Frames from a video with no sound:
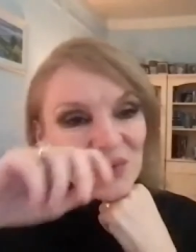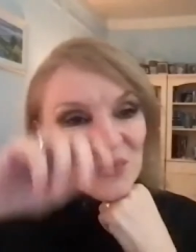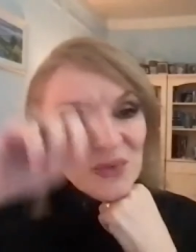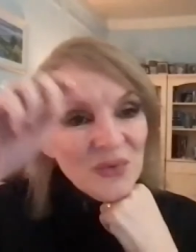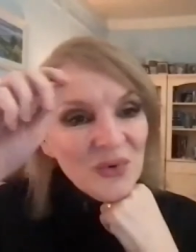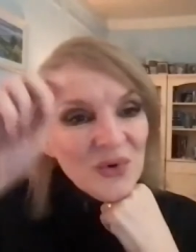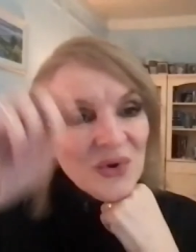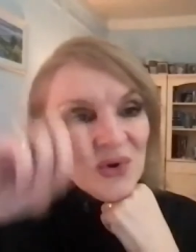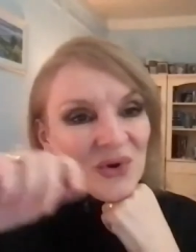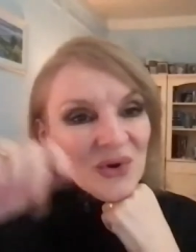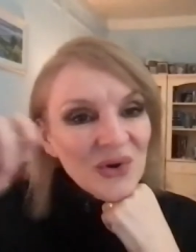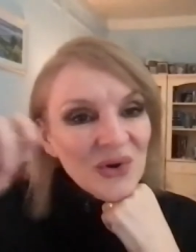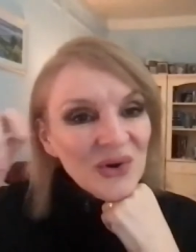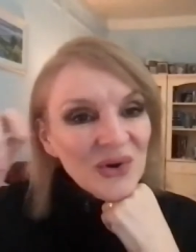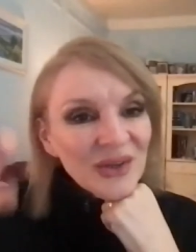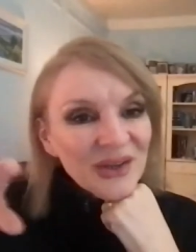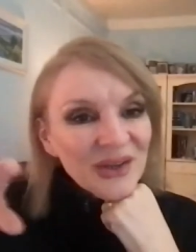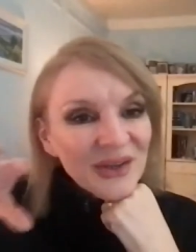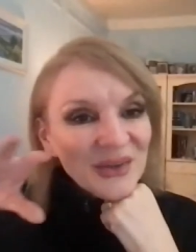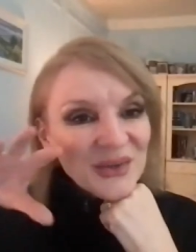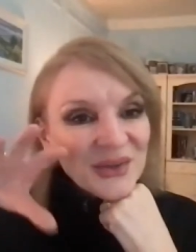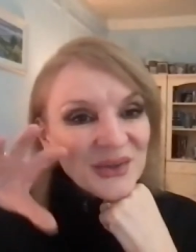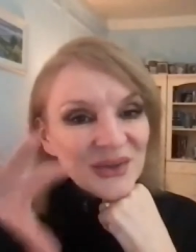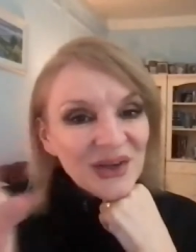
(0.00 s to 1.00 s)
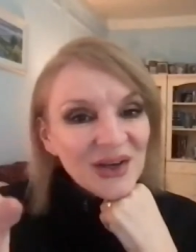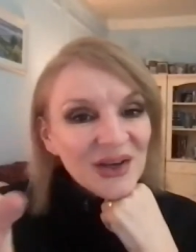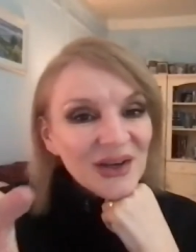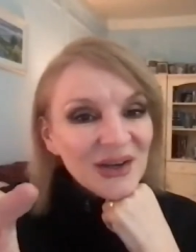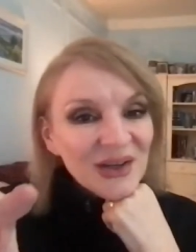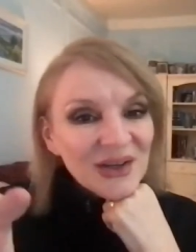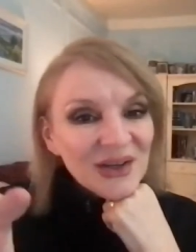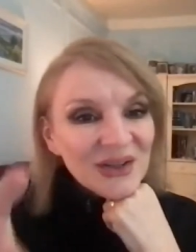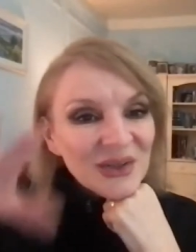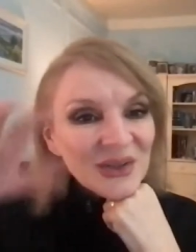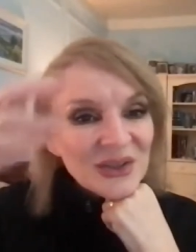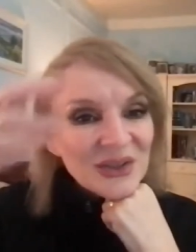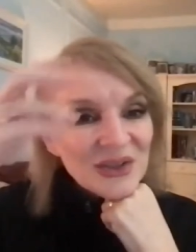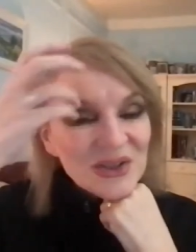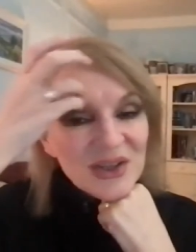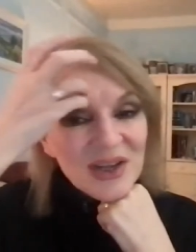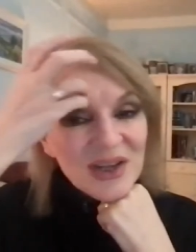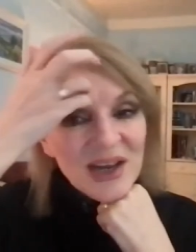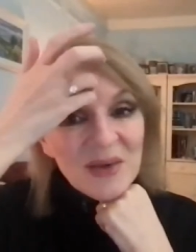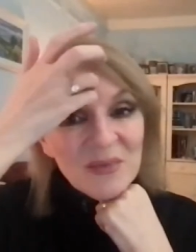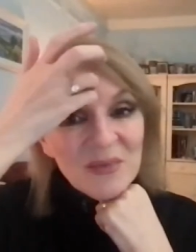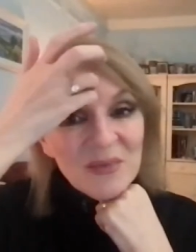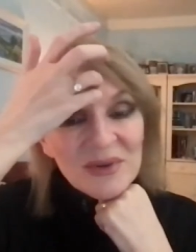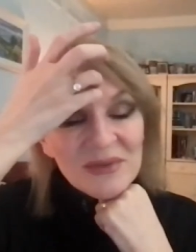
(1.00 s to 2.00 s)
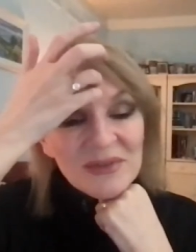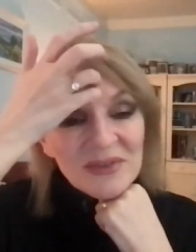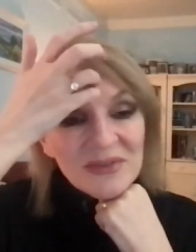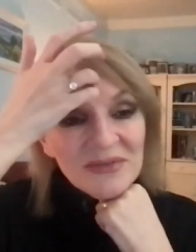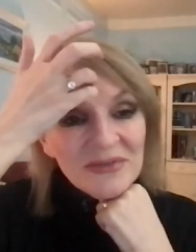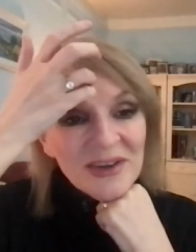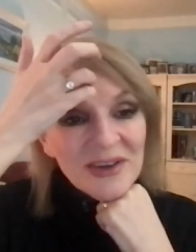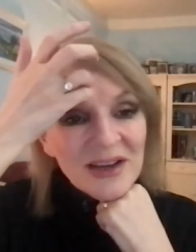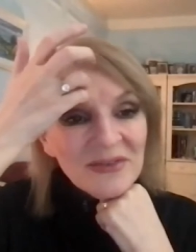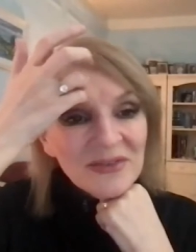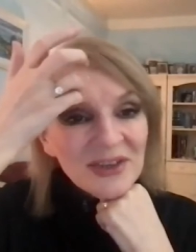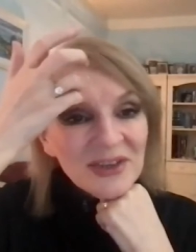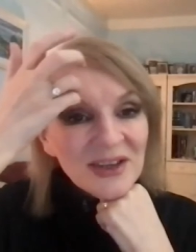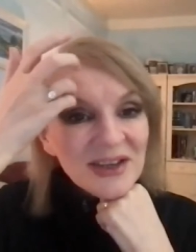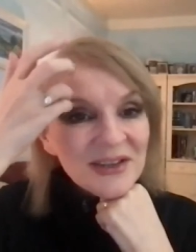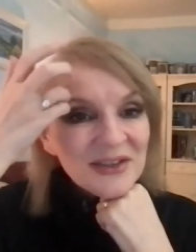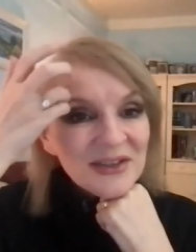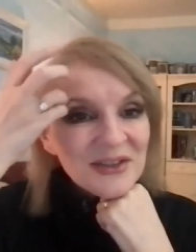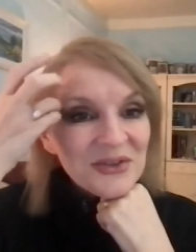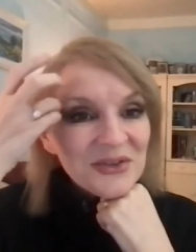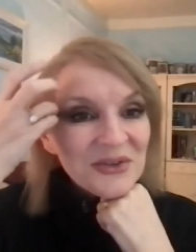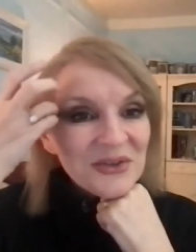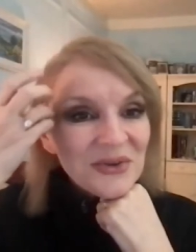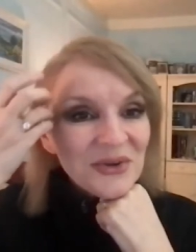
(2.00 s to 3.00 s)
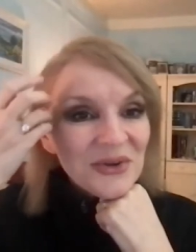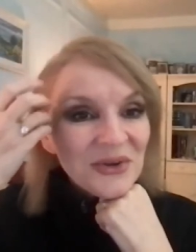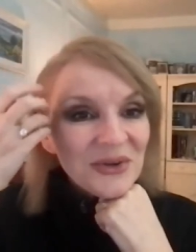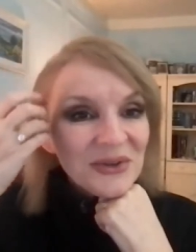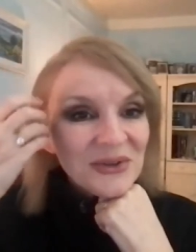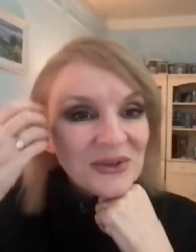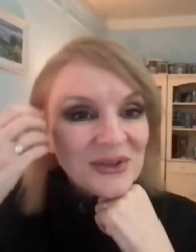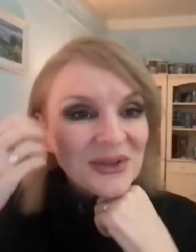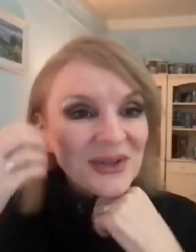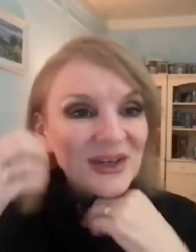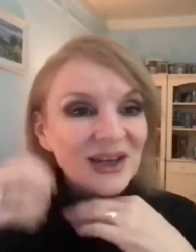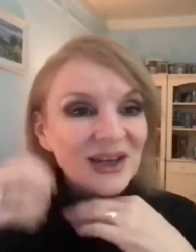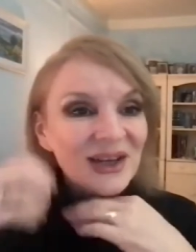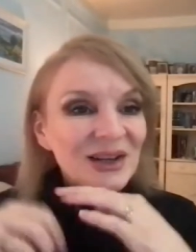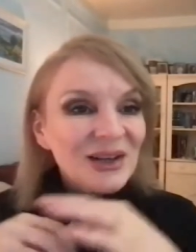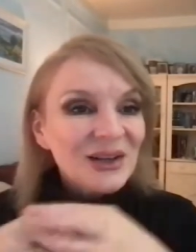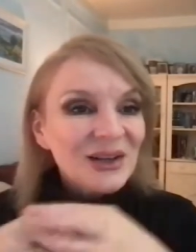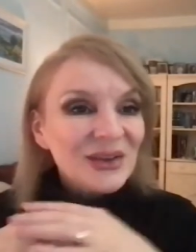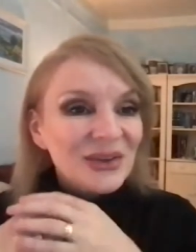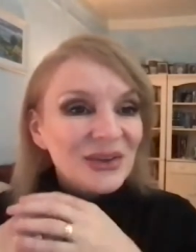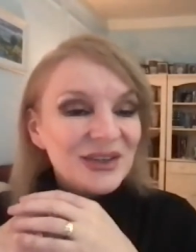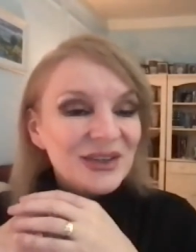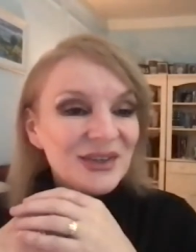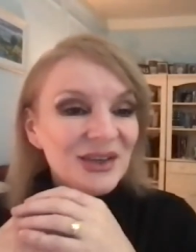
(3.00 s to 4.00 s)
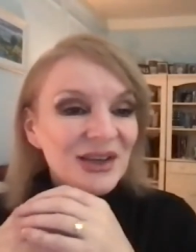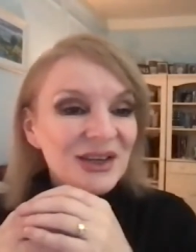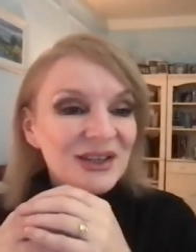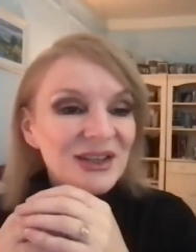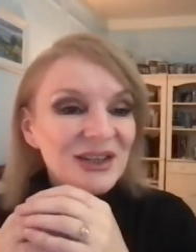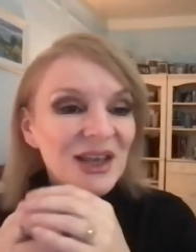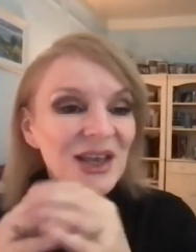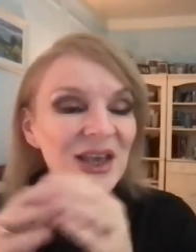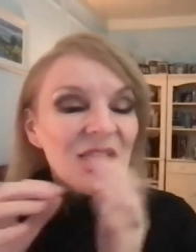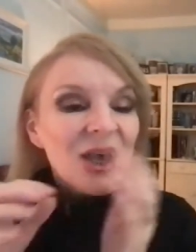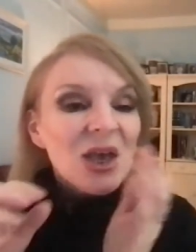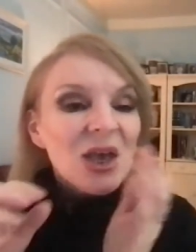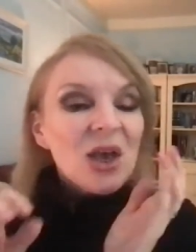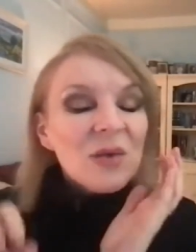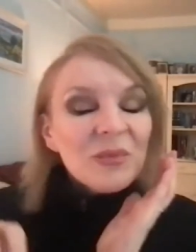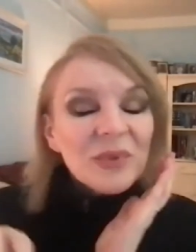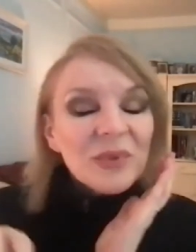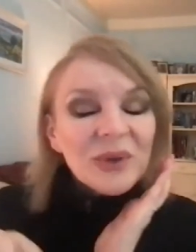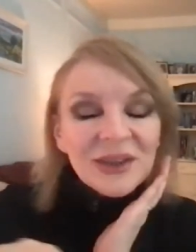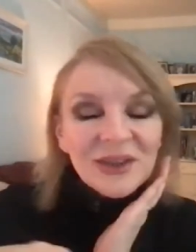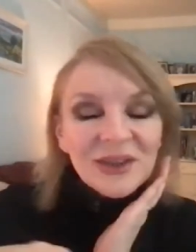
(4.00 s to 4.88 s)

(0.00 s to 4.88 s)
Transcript: wall inside the chamber of a 5,000 year old Neolithic site. But,